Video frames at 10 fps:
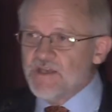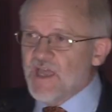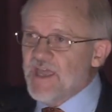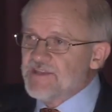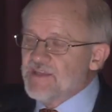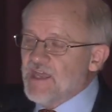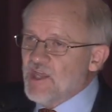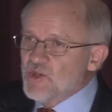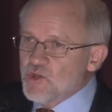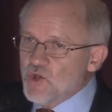and
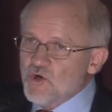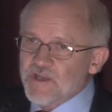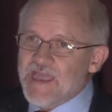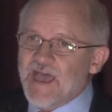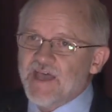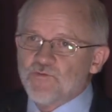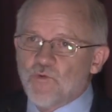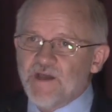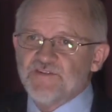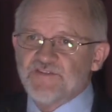and look at
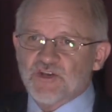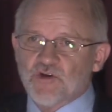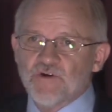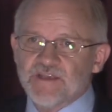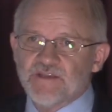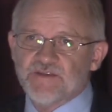what is occurring in